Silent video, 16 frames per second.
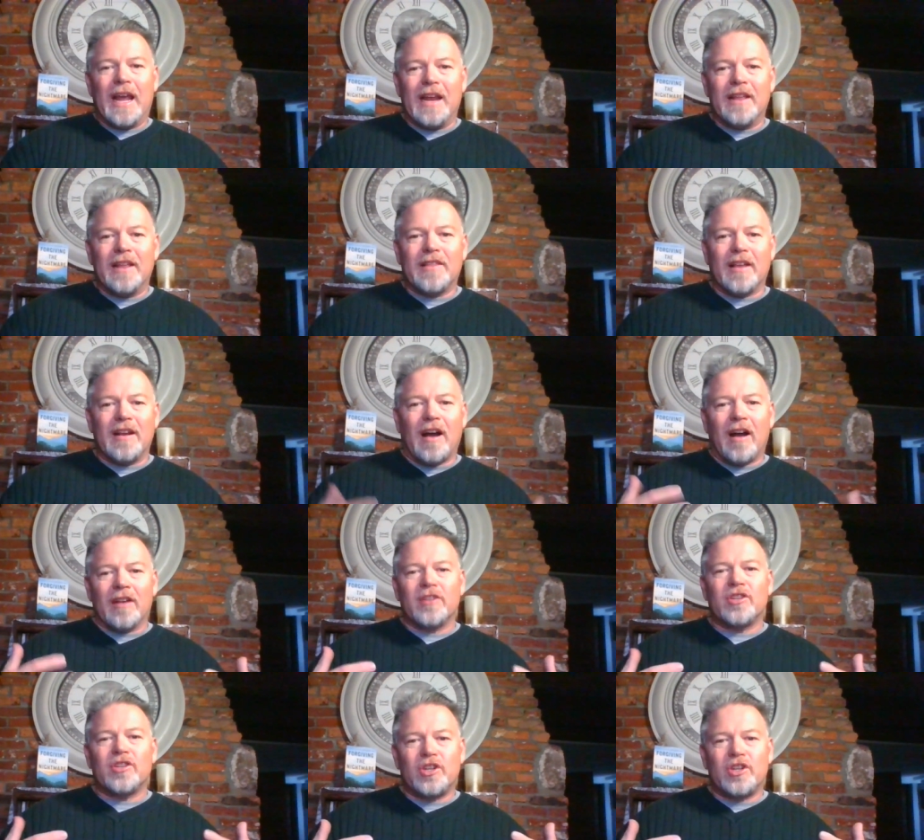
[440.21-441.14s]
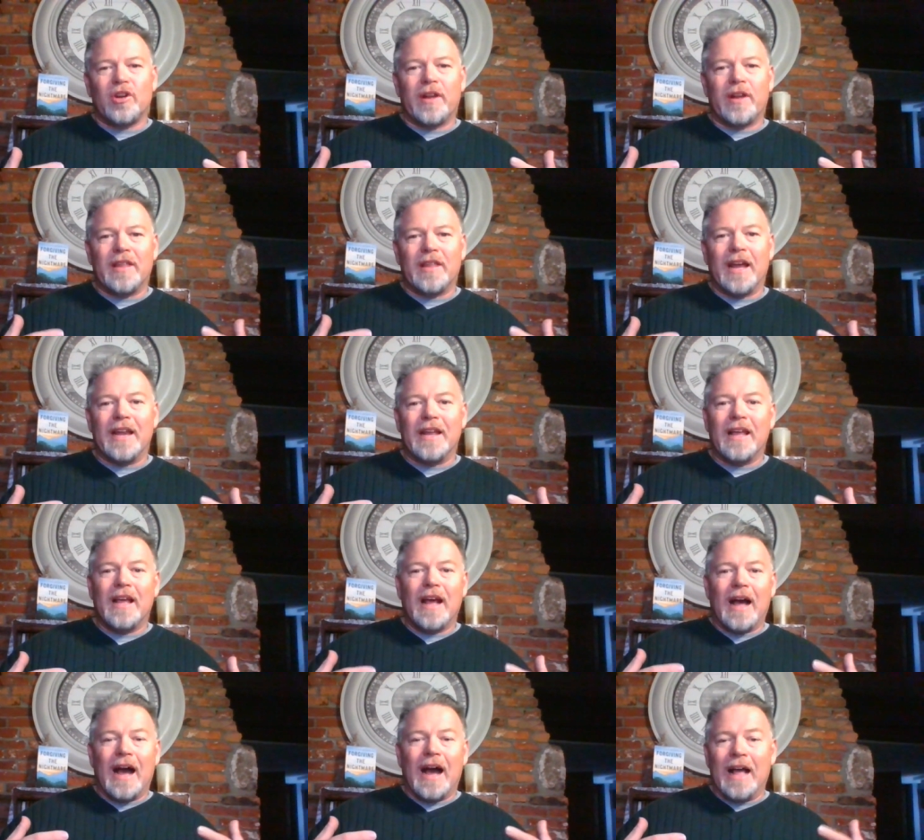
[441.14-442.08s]
and it's an honest mm. journey that
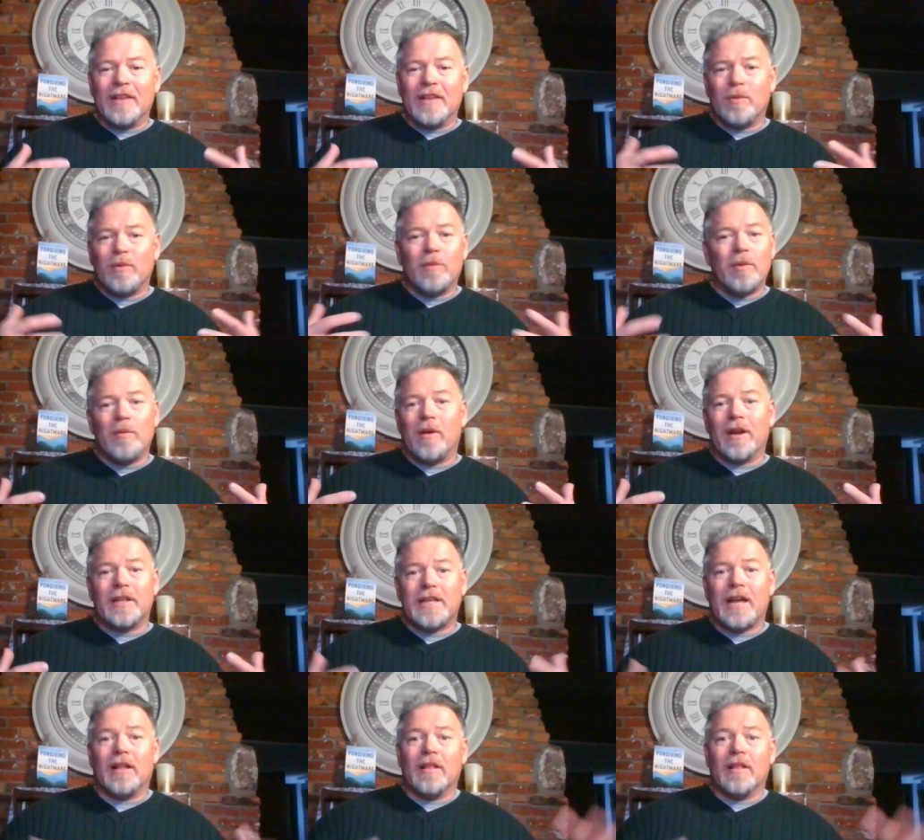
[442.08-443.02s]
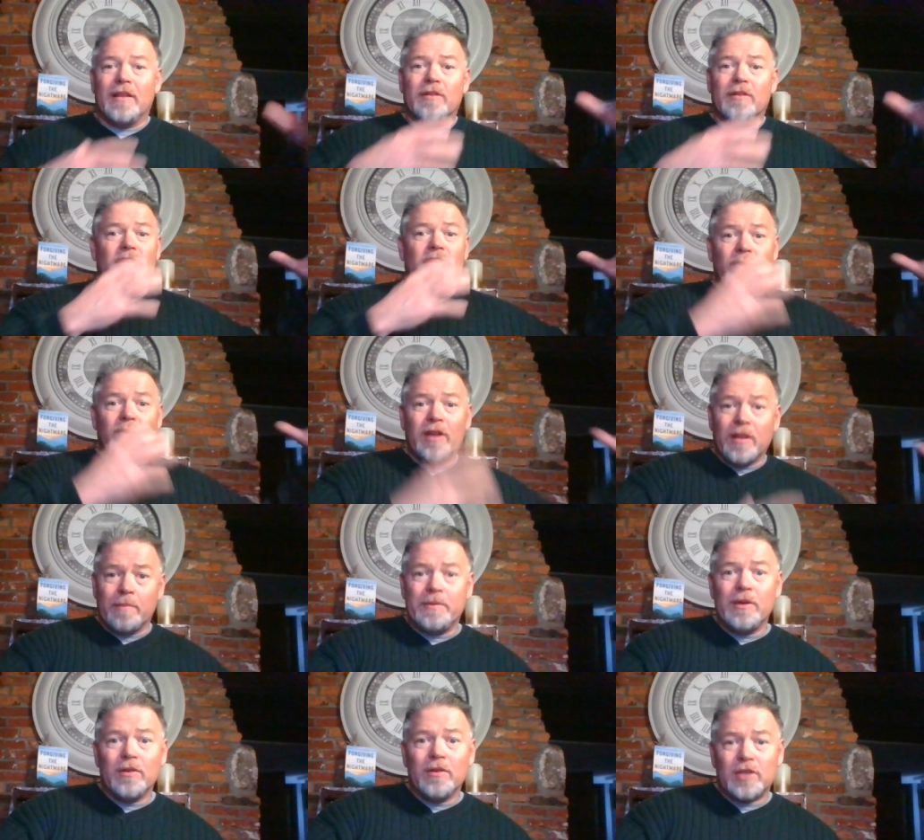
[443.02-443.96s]
that's what we want to tell. There was a real
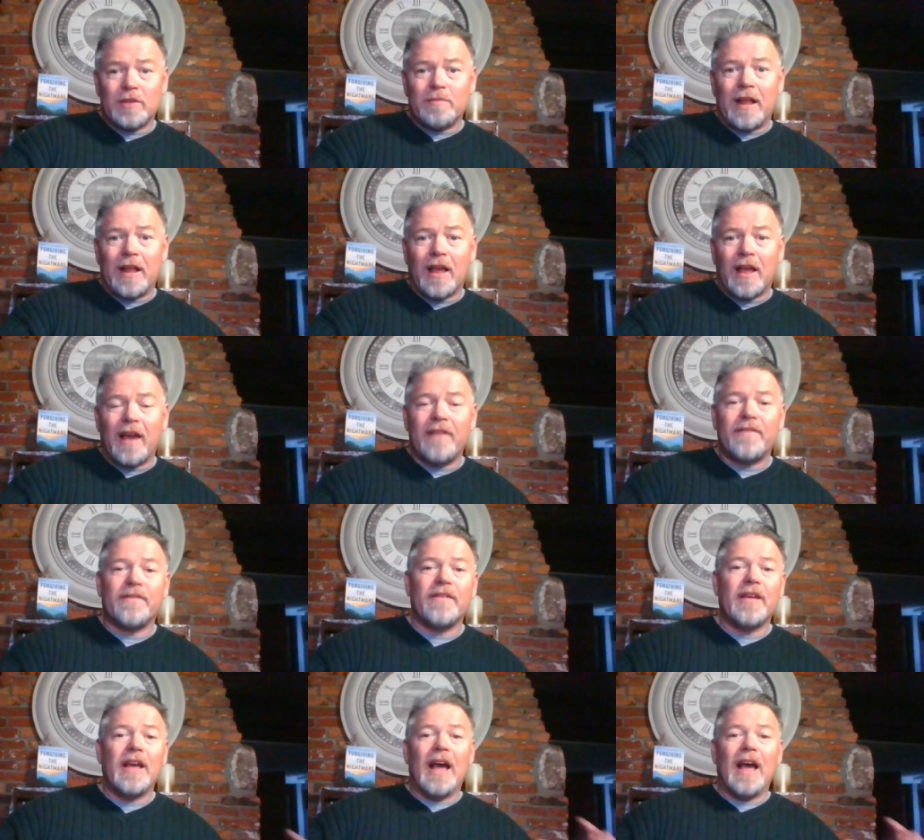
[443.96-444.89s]
abuse in my life.